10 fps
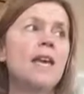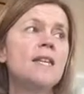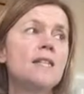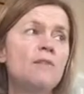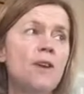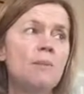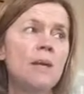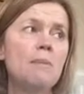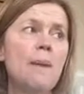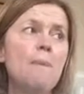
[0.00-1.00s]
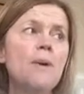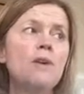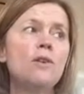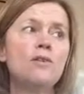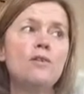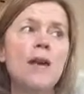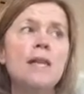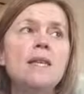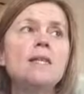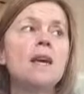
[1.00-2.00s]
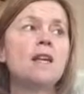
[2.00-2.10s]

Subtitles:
Is a family member or friend